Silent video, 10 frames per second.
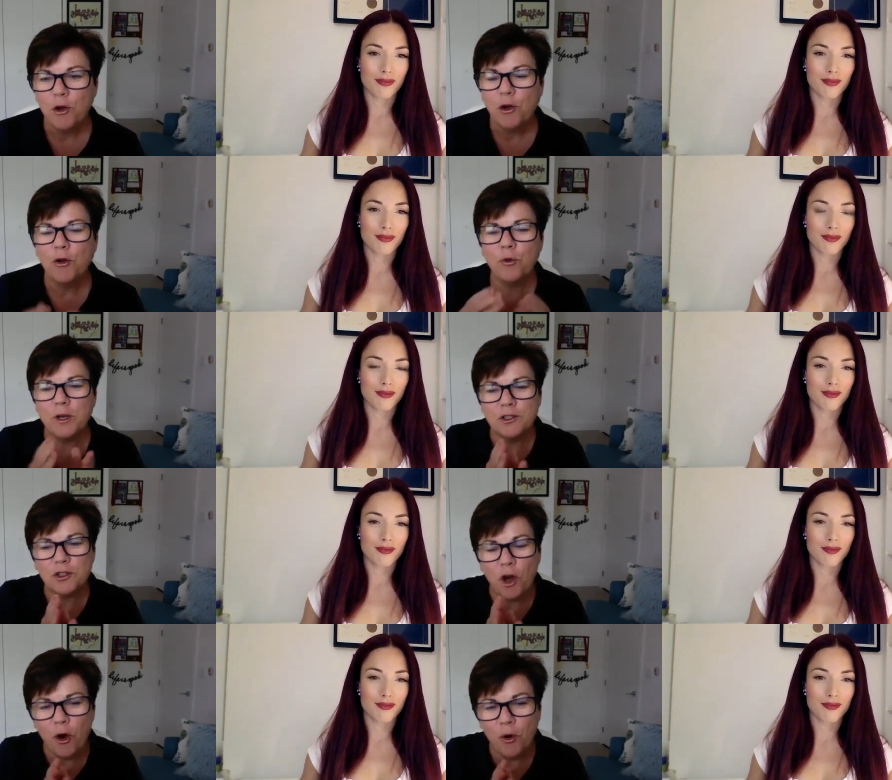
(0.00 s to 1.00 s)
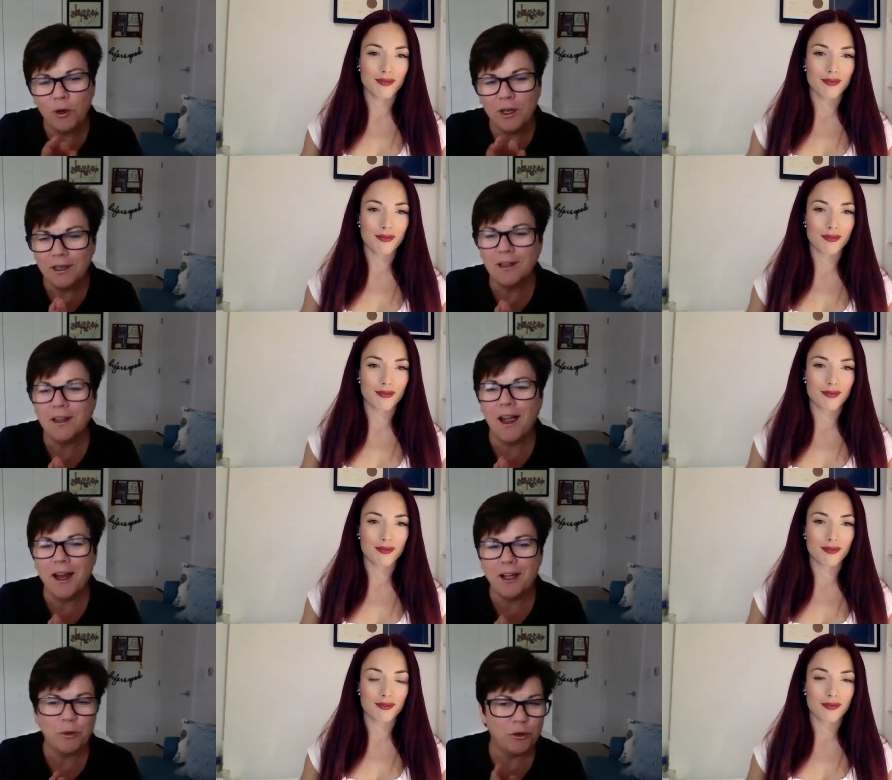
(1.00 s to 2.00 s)
Speaker 1: who is totally
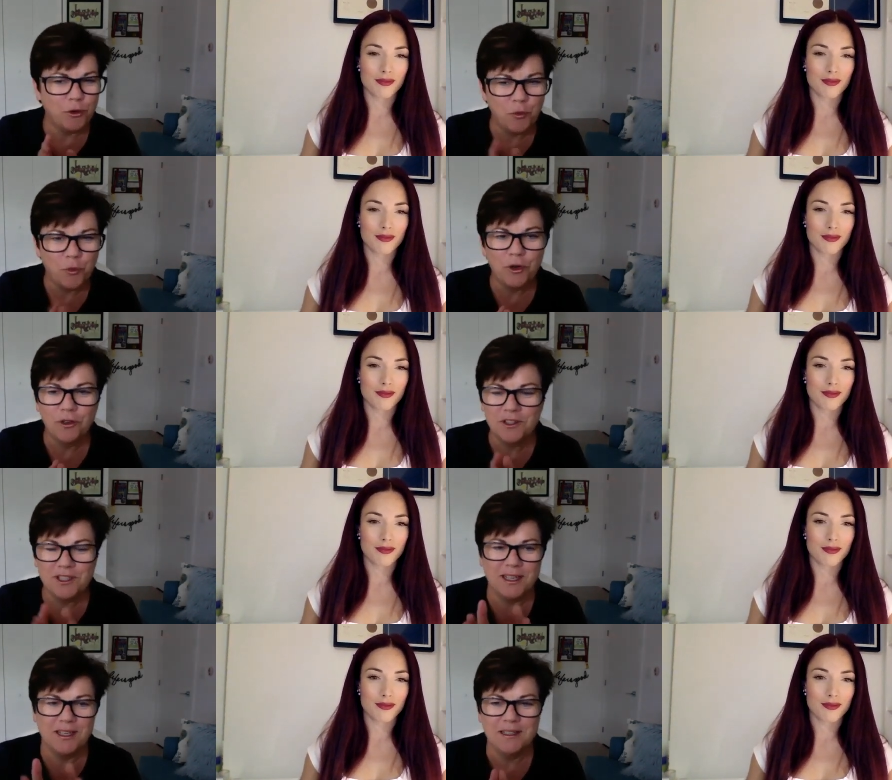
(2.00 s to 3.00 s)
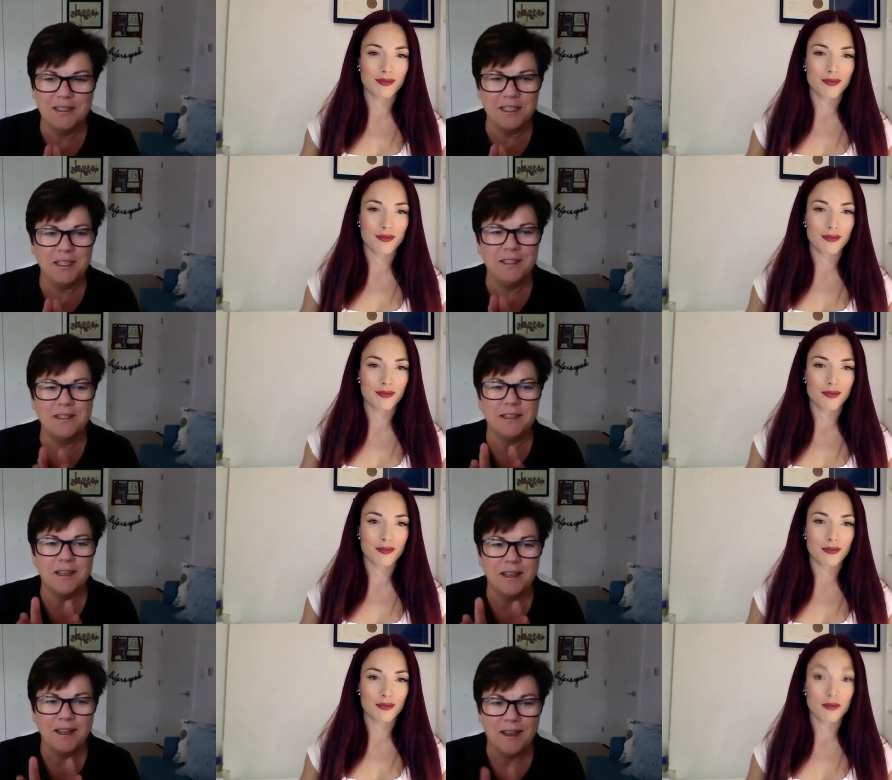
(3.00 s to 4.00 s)
aligned with your words and deeds
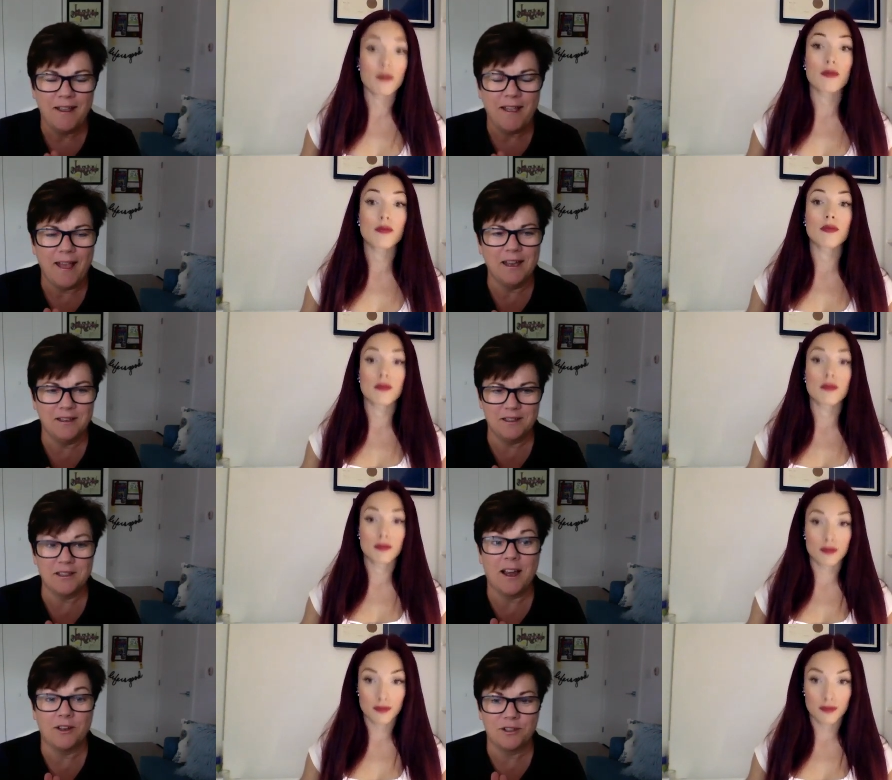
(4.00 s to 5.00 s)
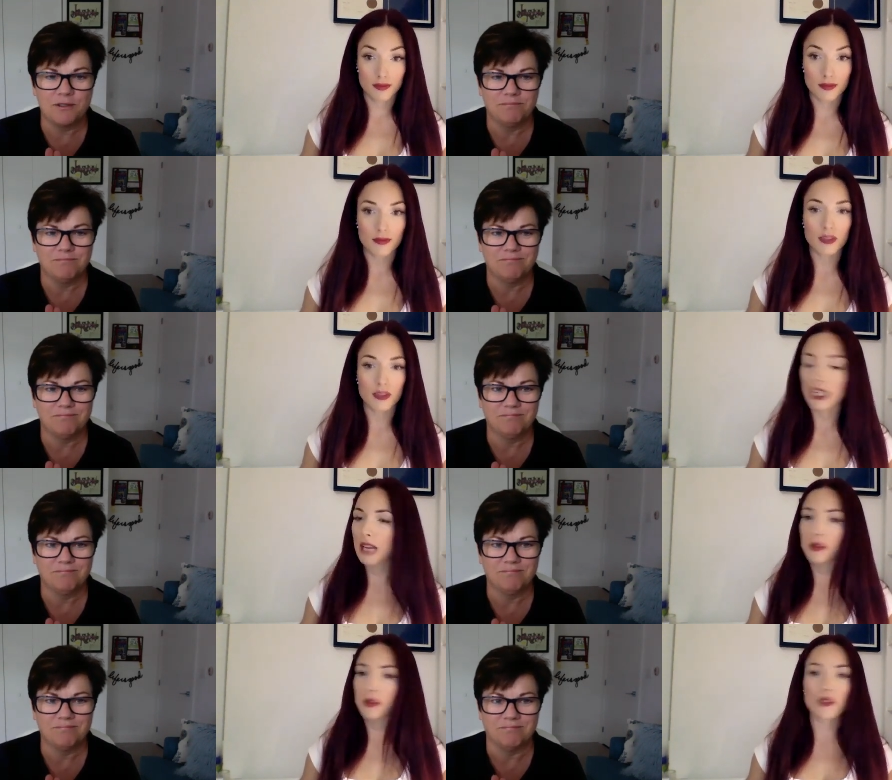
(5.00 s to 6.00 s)
and desires.
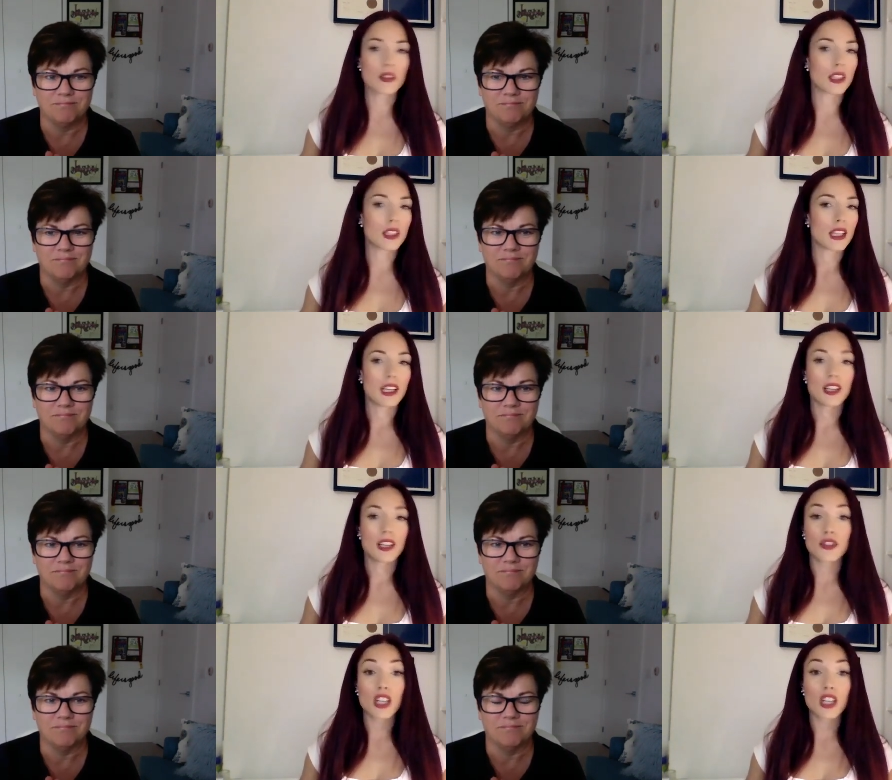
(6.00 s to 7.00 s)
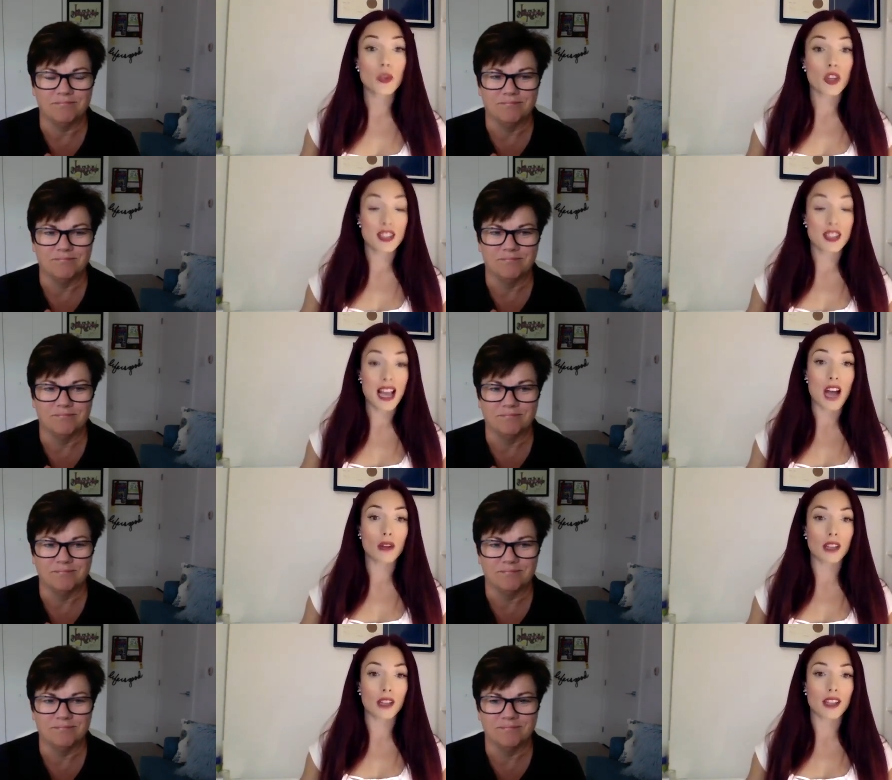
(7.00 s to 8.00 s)
Speaker 2: Absolutely. So his words now
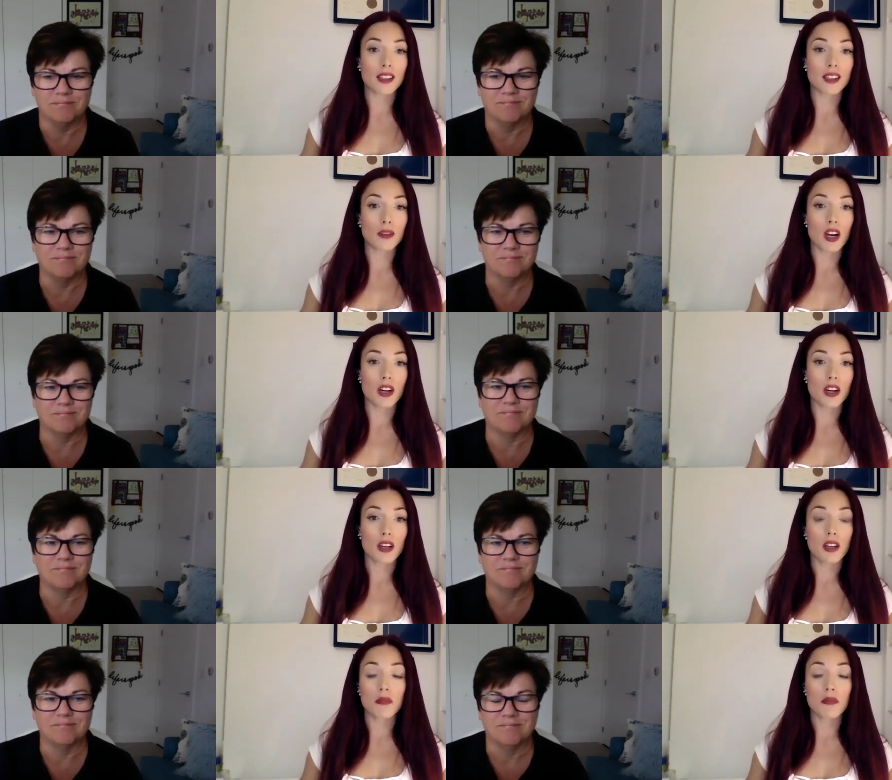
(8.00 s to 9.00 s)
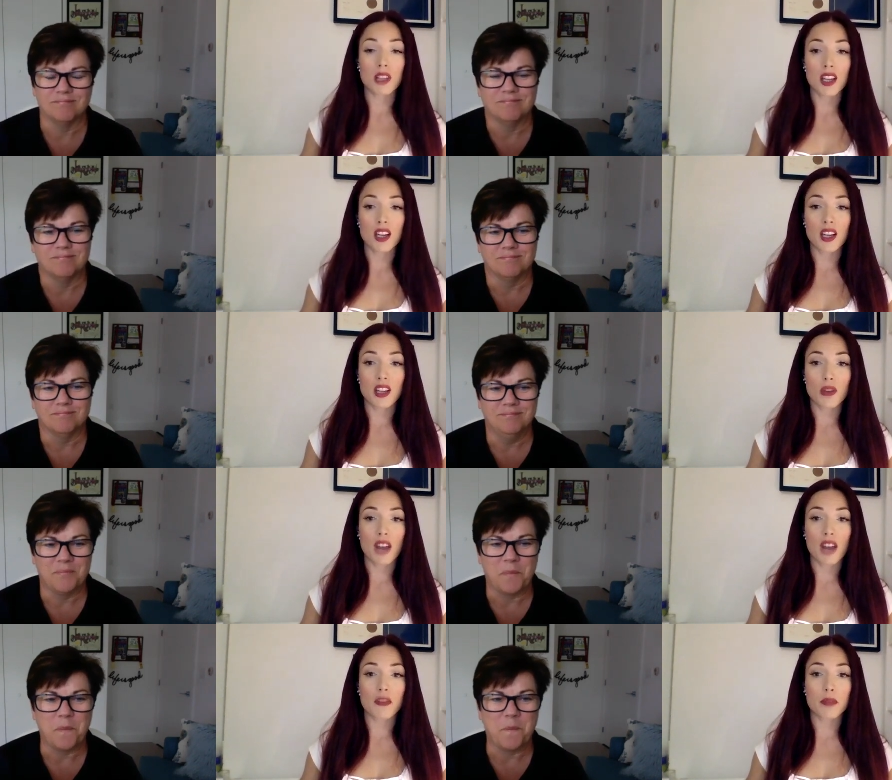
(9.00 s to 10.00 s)
like are Milijana, you have a
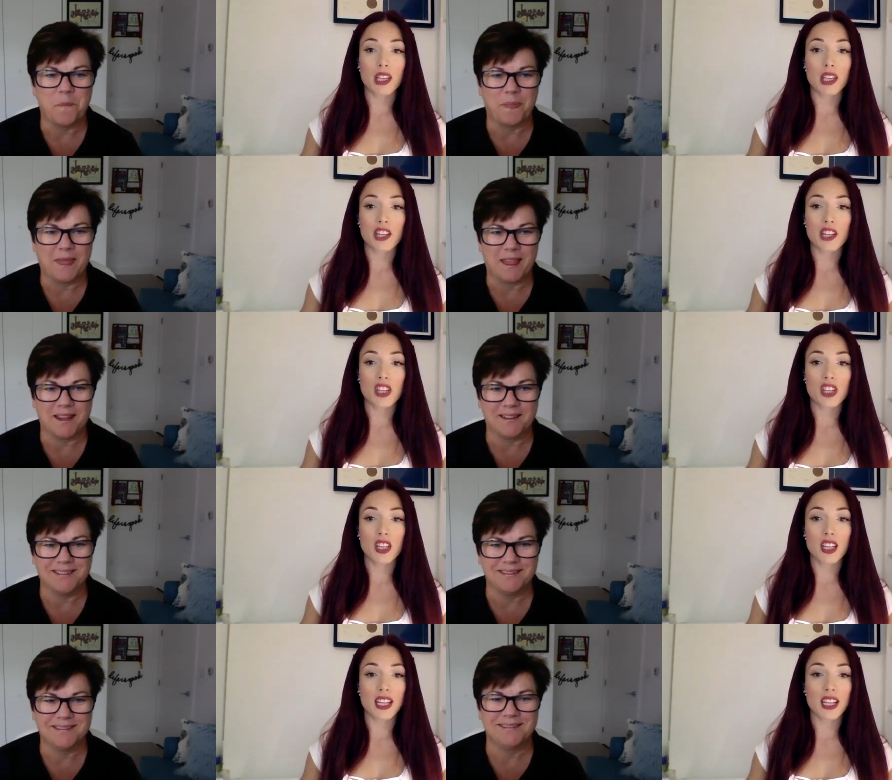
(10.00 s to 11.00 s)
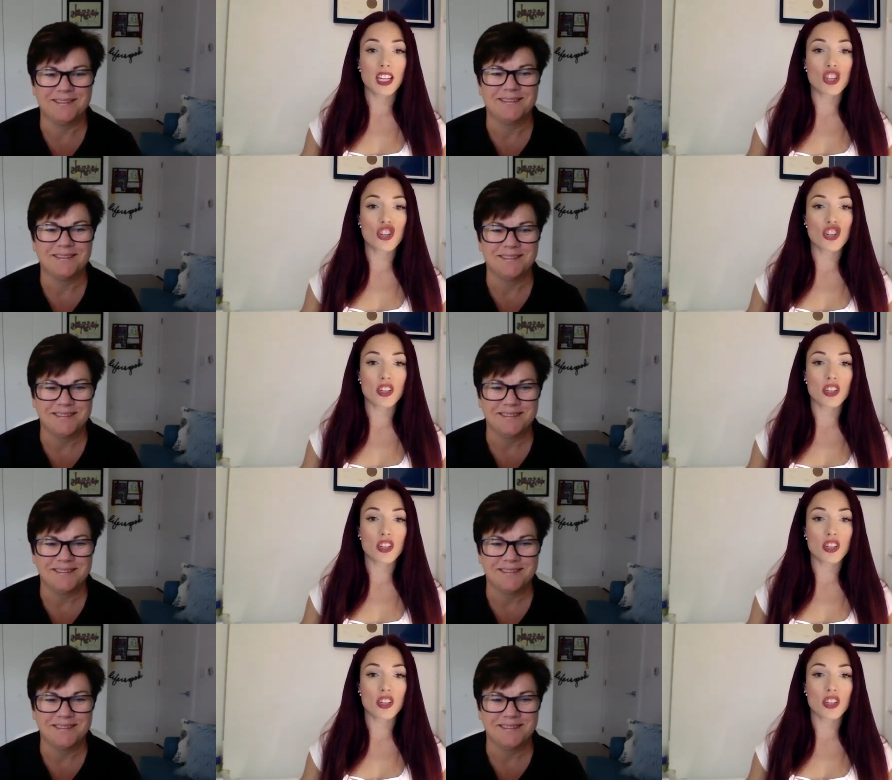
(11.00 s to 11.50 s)
PhD in getting shit